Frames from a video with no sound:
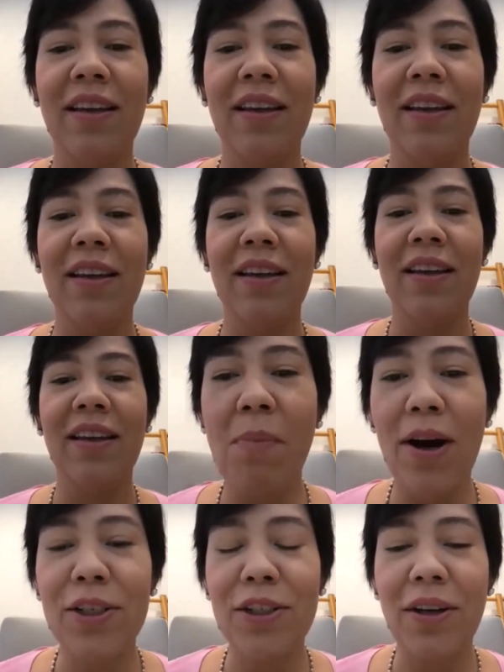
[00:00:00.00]
Thank you so
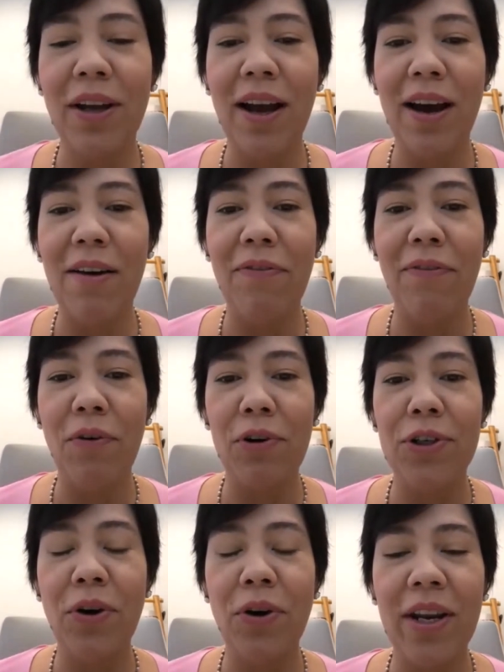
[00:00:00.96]
much uh,
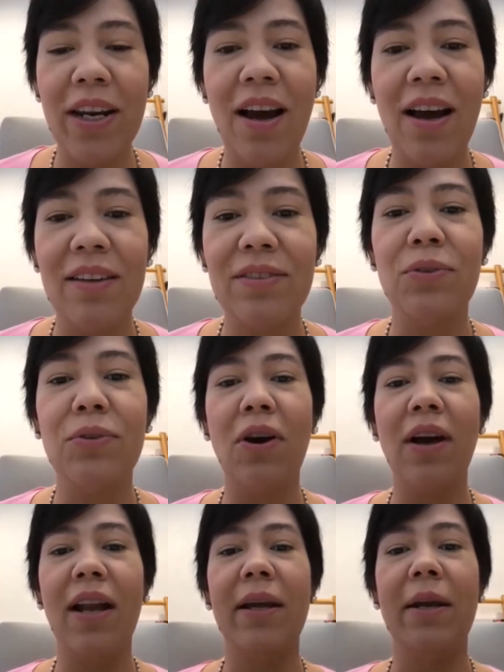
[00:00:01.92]
for joining us to
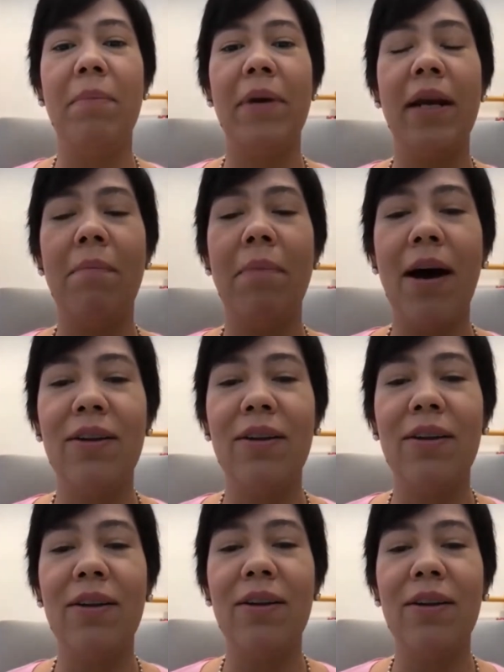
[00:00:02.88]
talk a little bit about
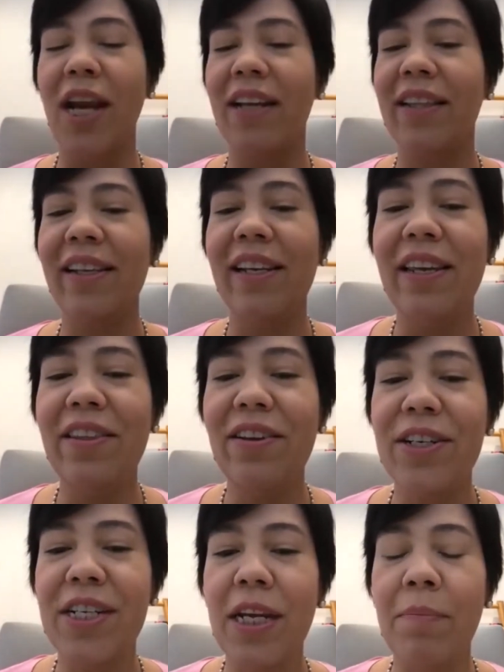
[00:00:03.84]
uh, Shakti
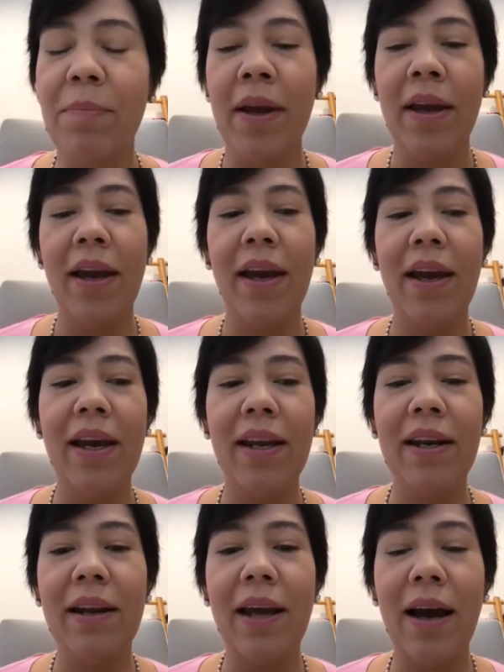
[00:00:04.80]
leadership
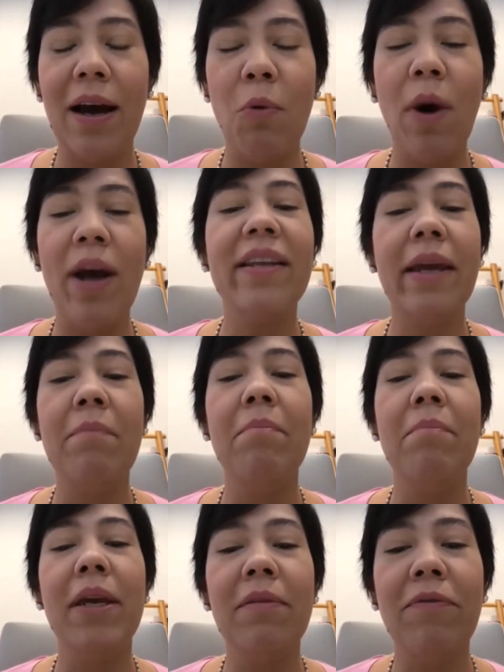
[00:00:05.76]
and uh, what it
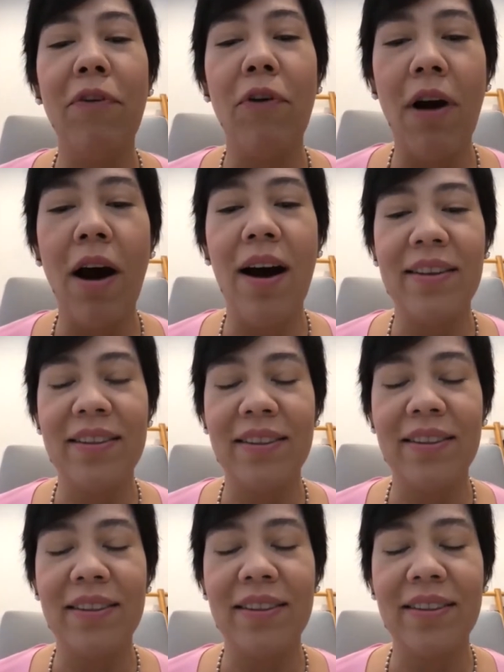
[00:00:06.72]
can mean for
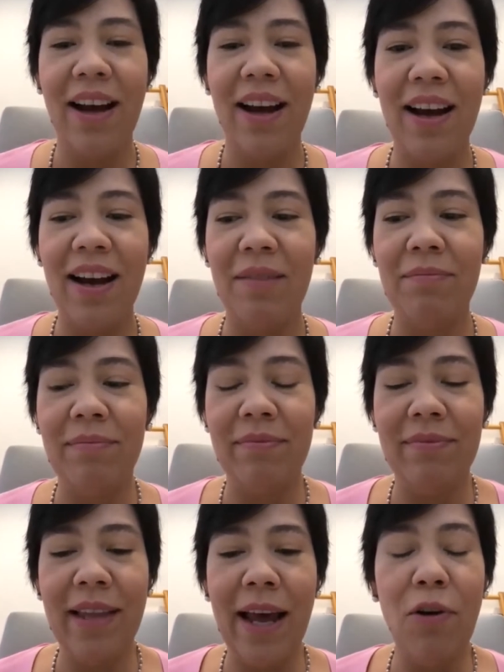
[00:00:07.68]
us, um,
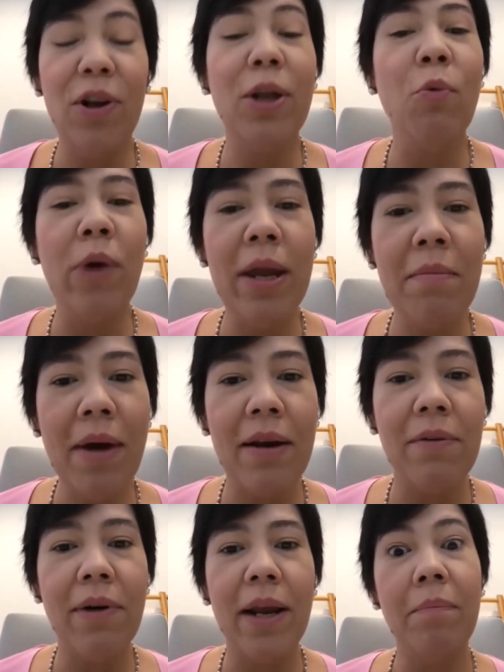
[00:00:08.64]
not only
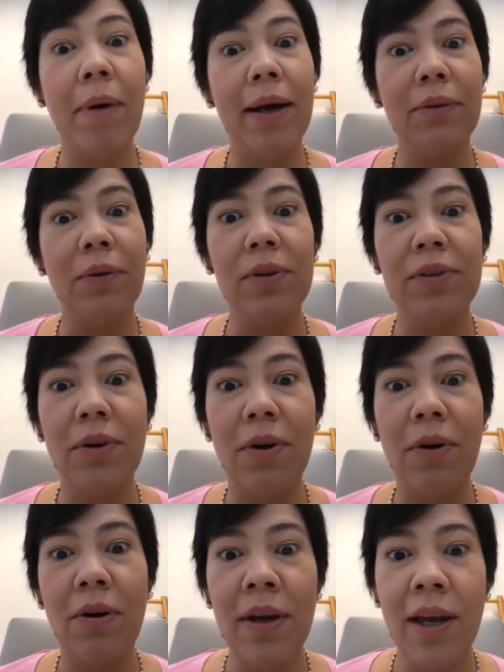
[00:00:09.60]
women, right, but
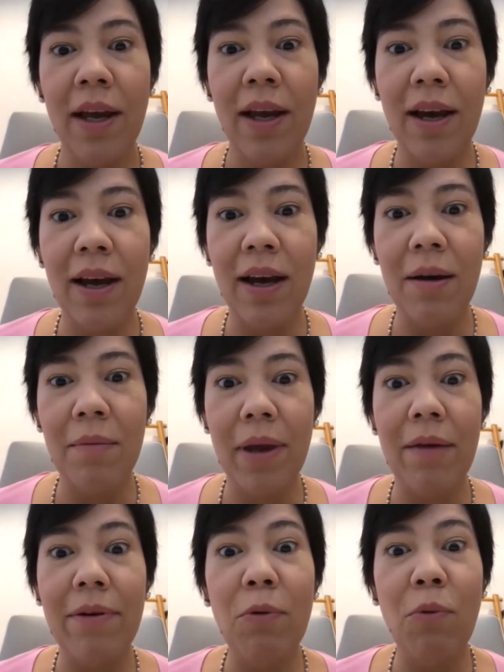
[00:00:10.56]
also um,
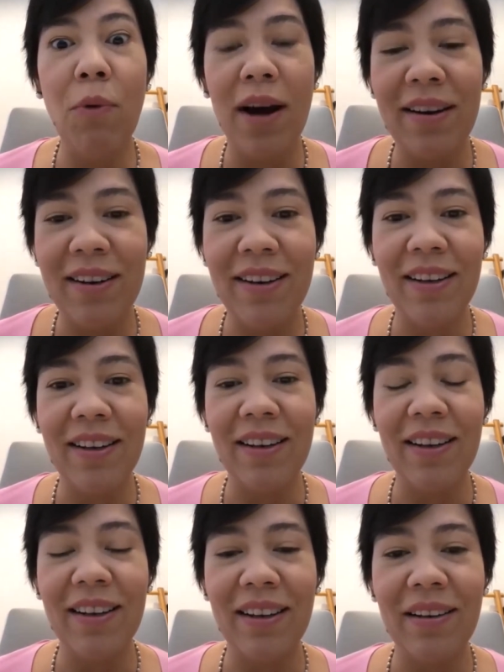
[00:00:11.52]
everyone in,
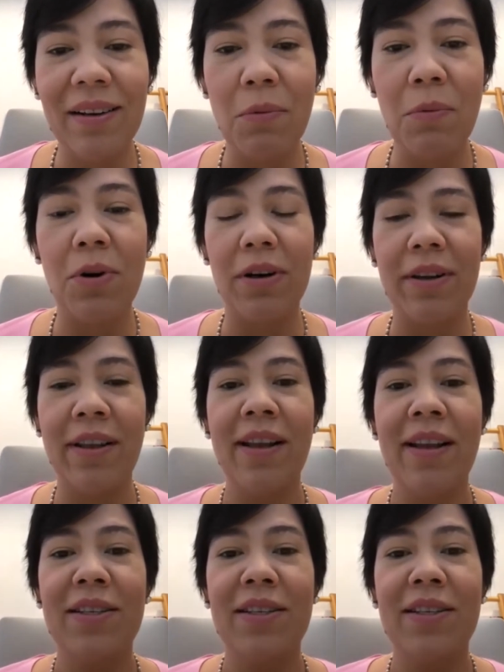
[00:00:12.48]
in, the world.